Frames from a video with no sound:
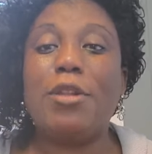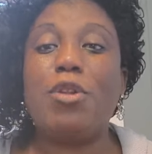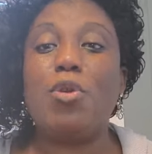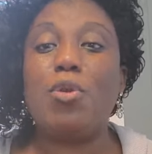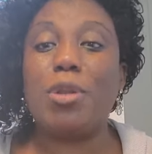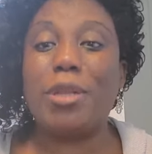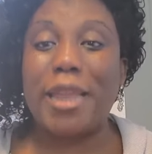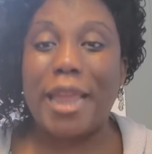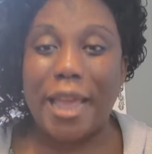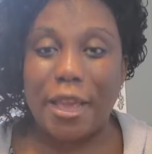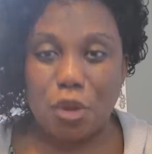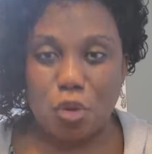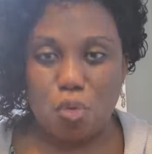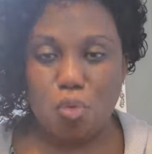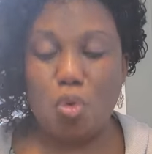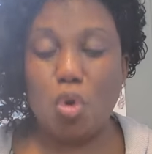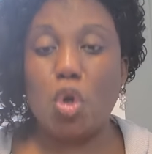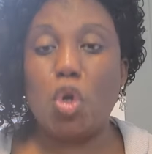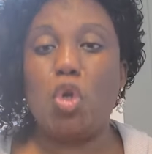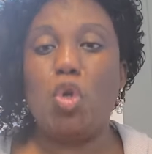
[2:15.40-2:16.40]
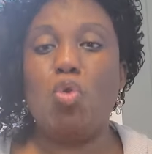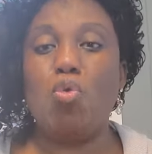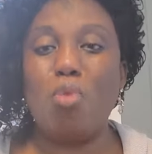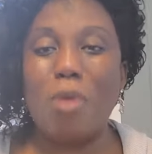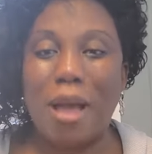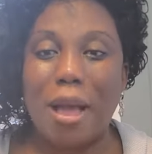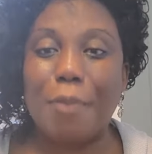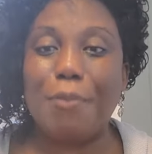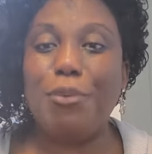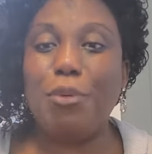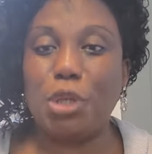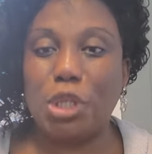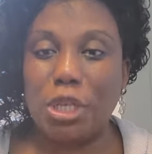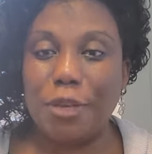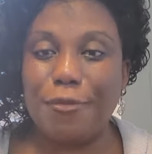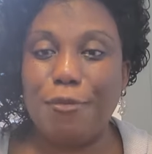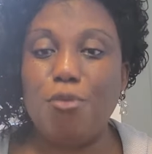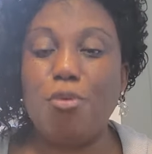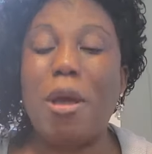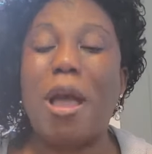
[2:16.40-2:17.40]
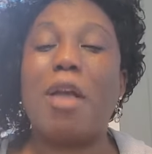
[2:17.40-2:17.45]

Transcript: to tell you you are beautiful